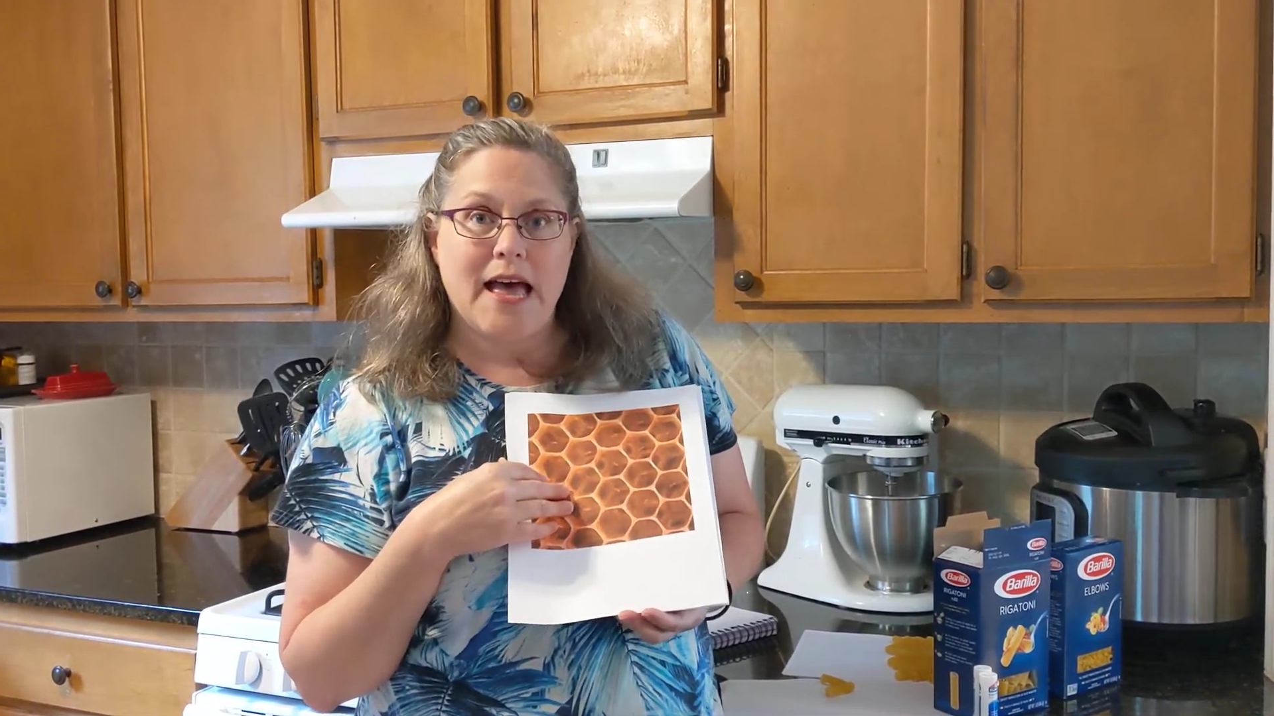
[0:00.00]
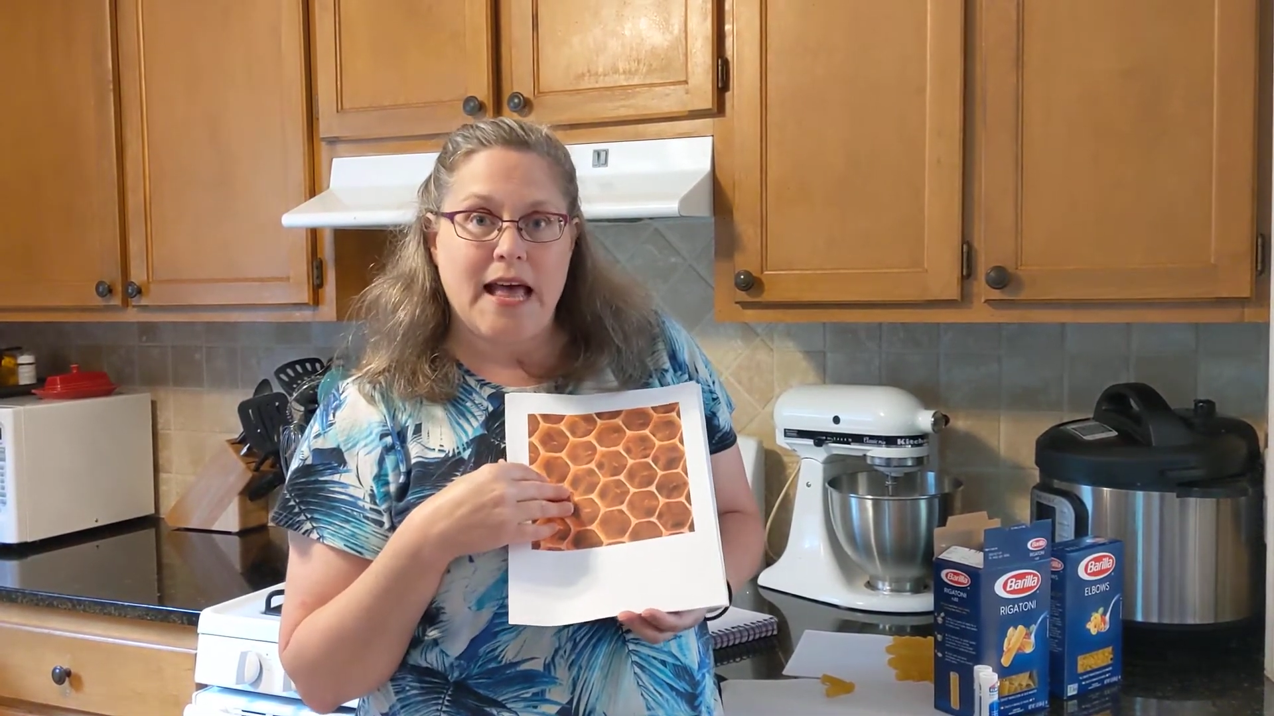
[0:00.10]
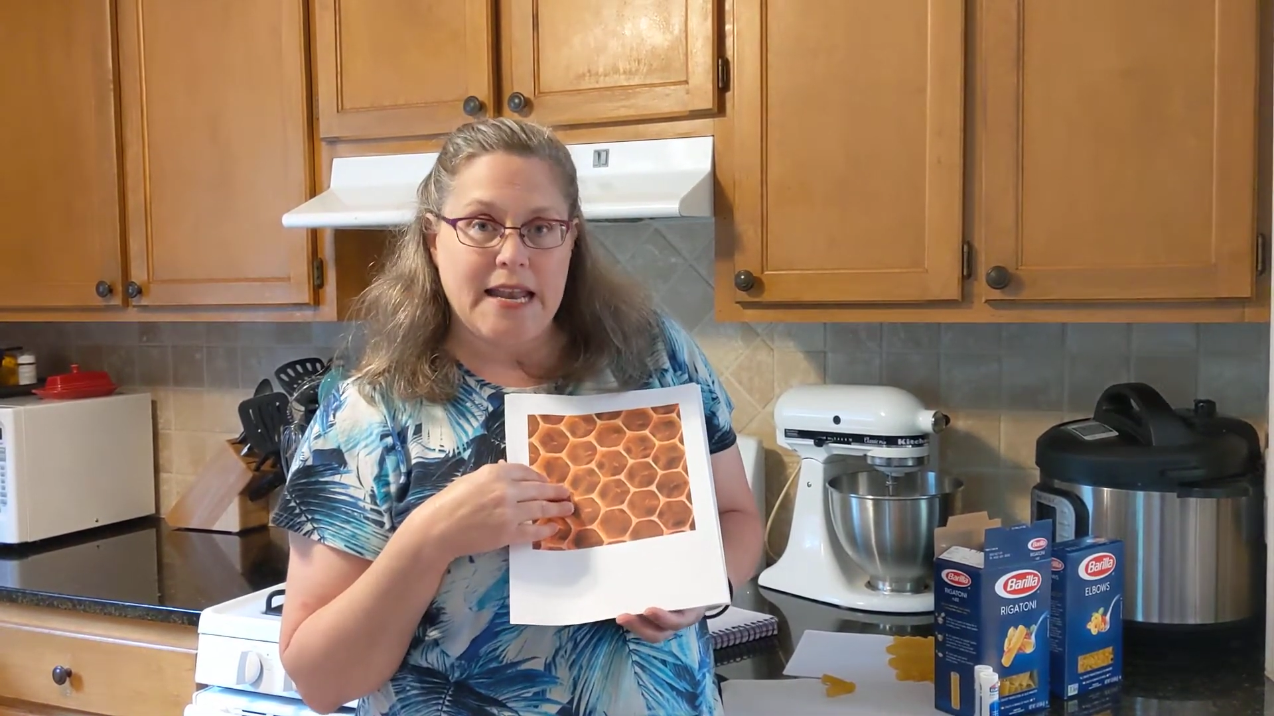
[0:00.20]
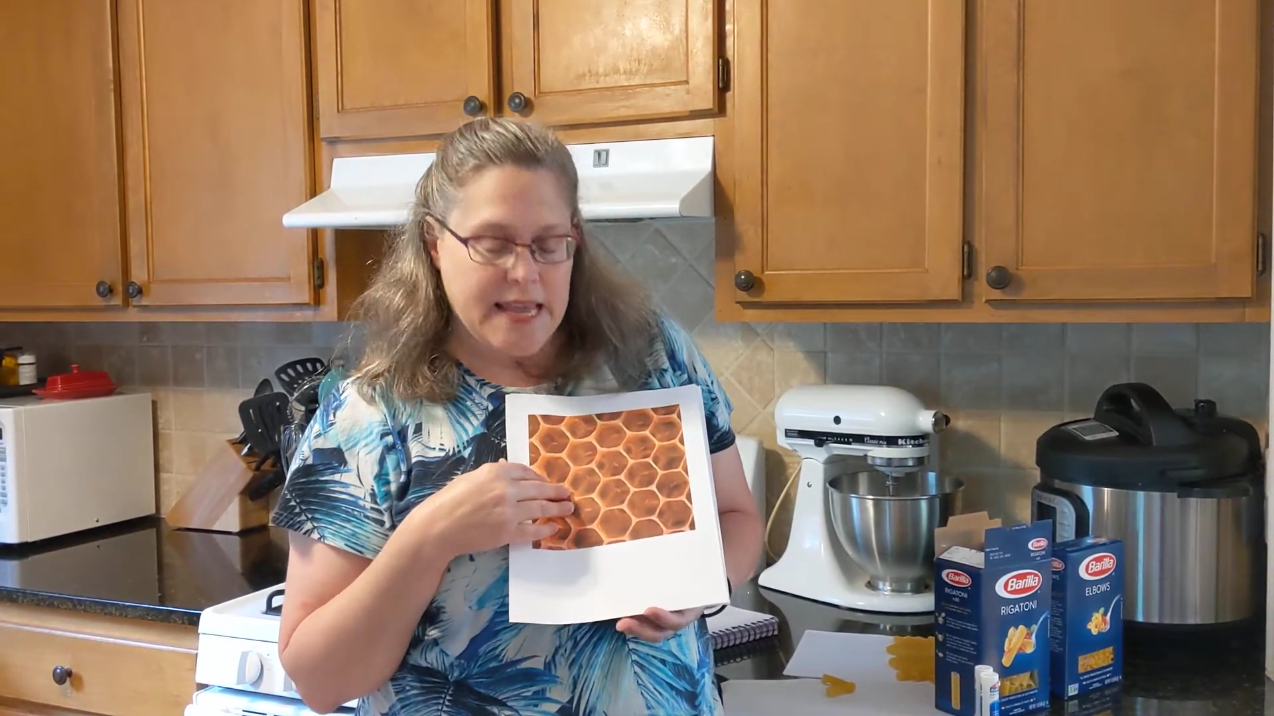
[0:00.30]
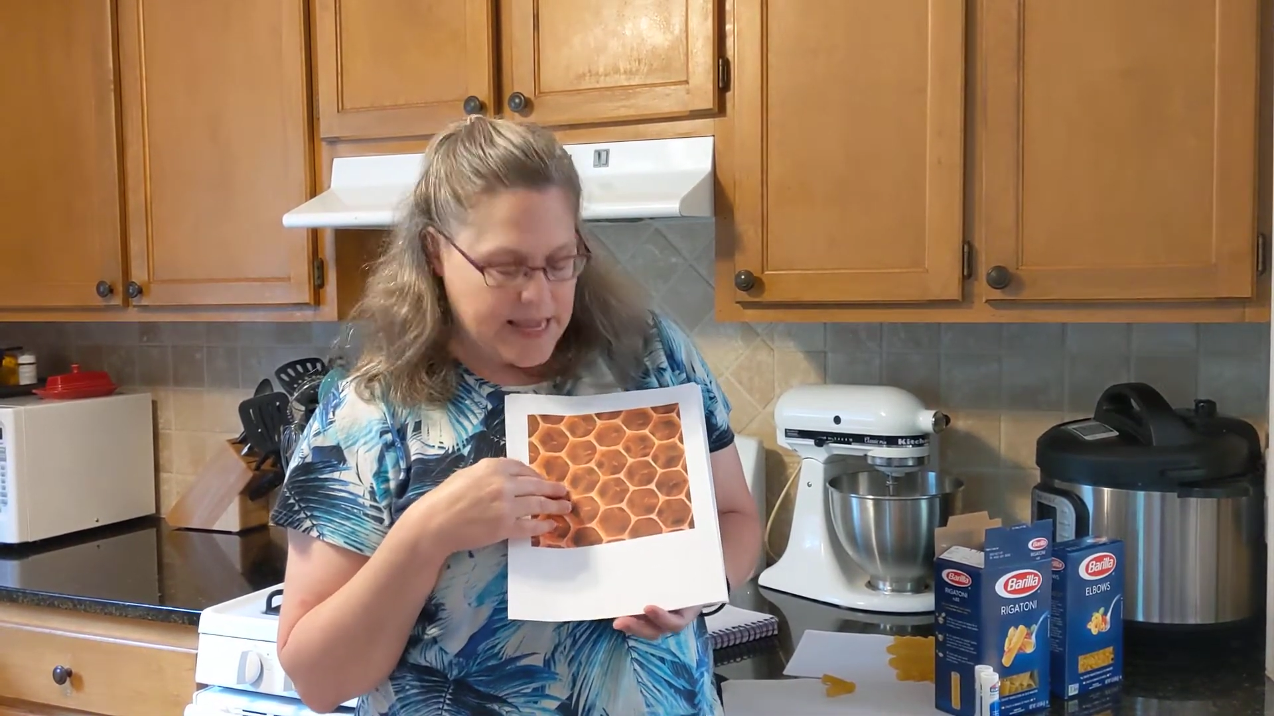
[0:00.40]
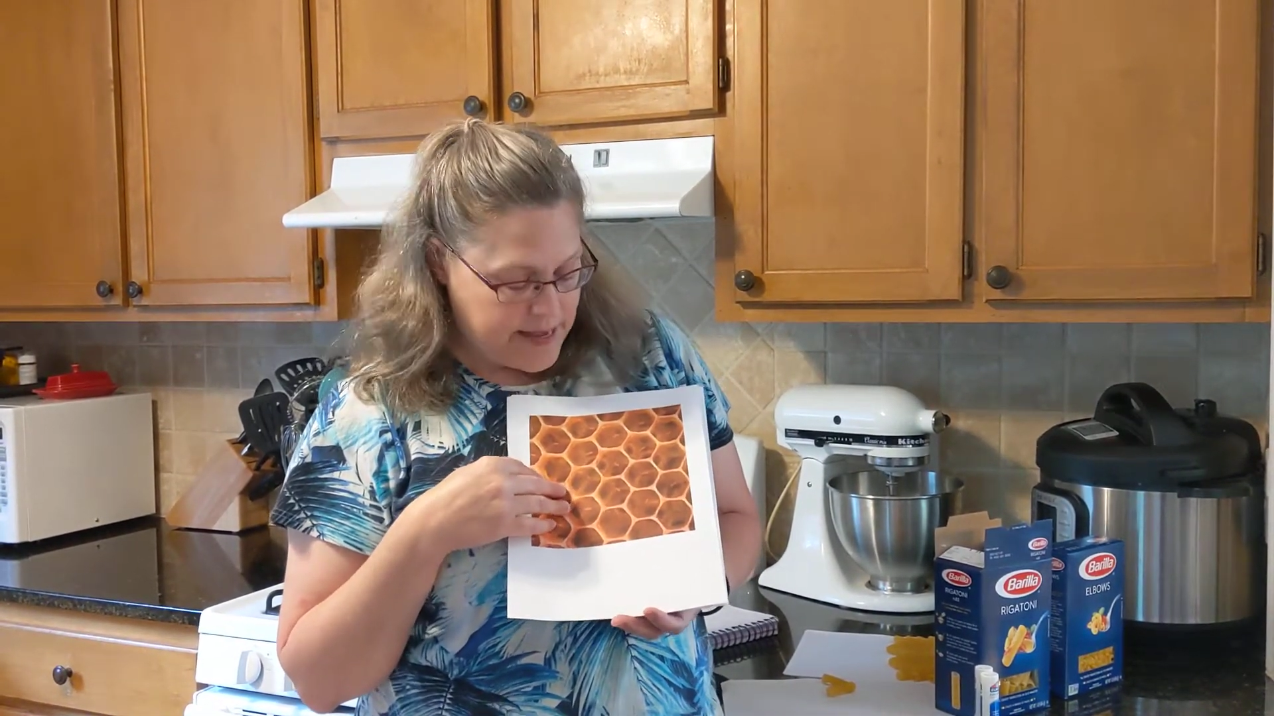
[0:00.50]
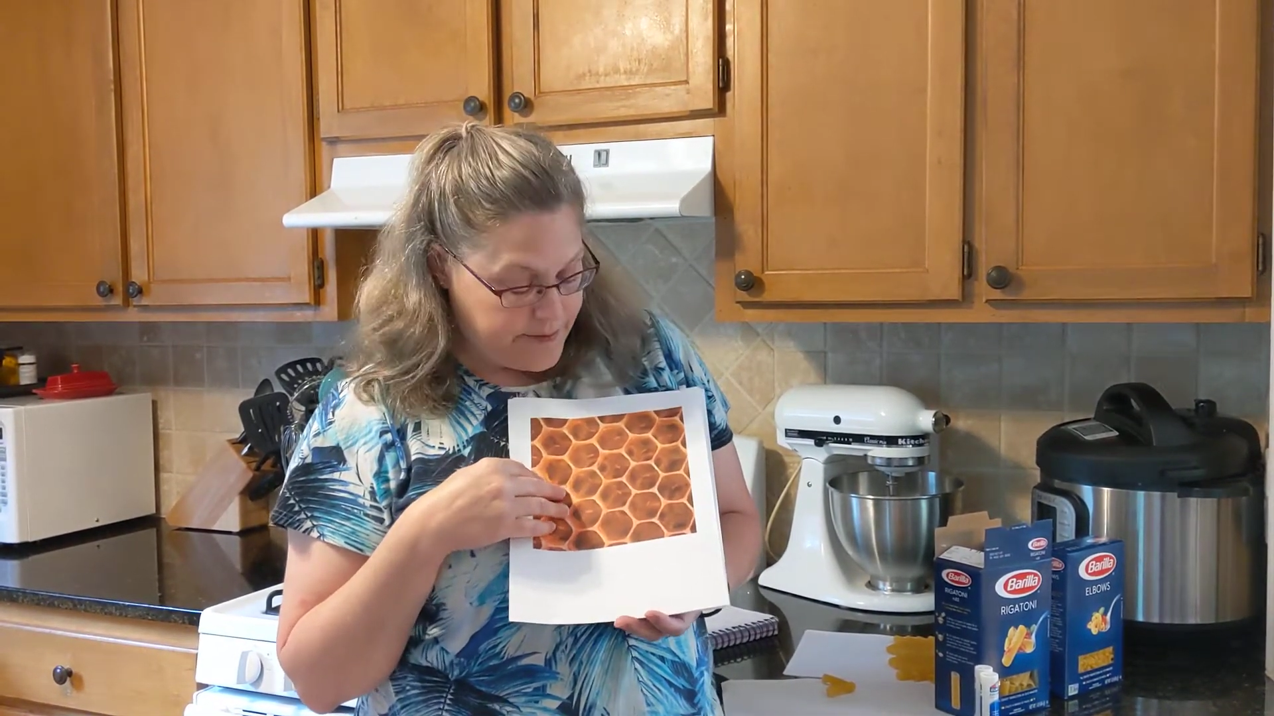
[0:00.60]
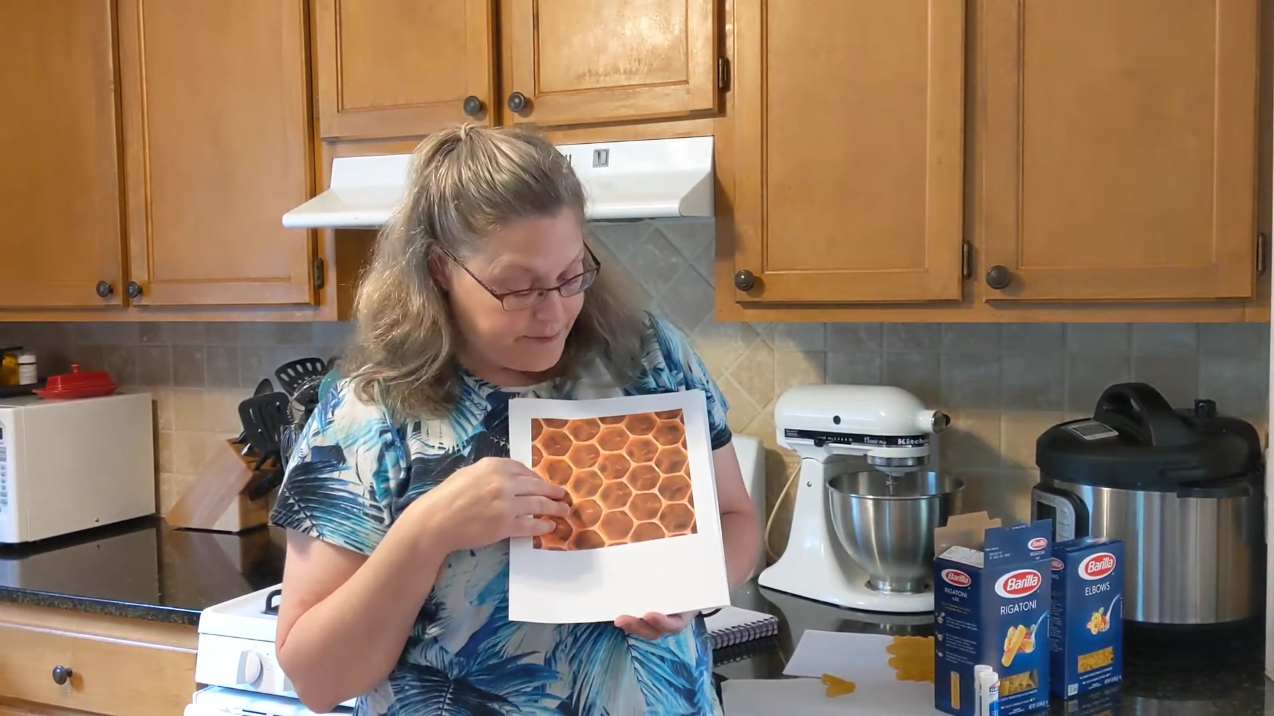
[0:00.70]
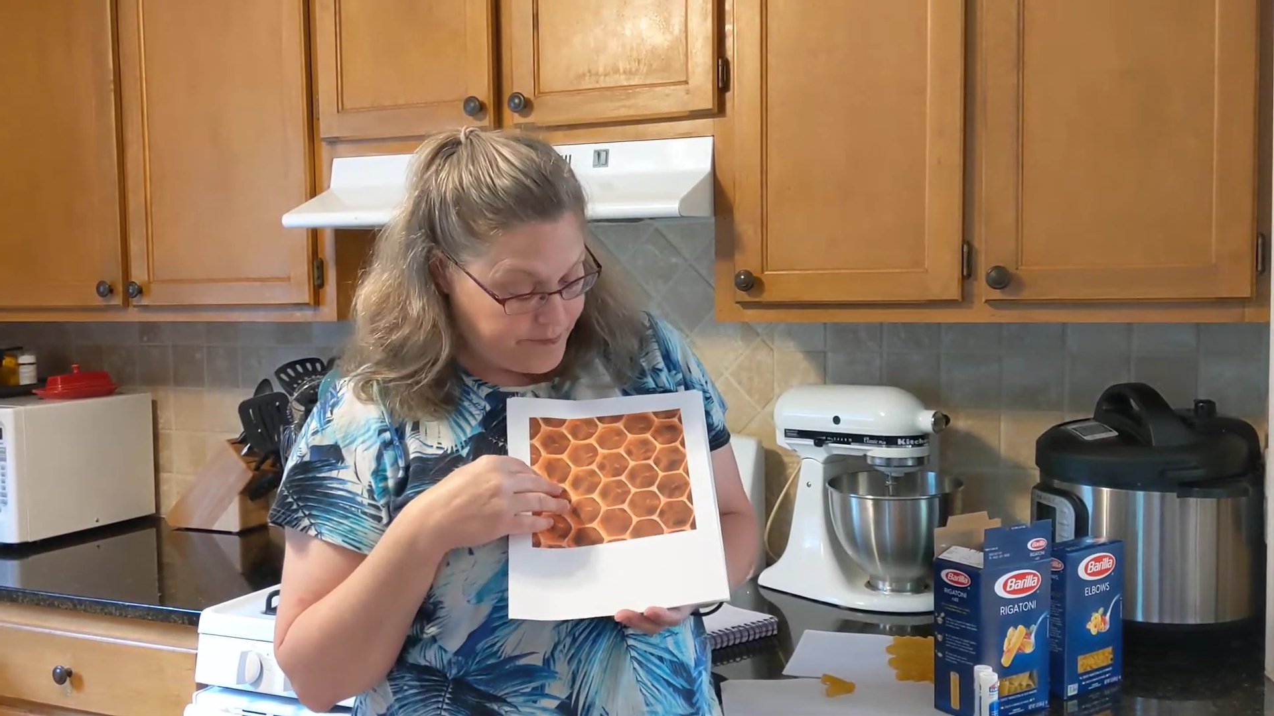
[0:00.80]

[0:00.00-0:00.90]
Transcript: honey.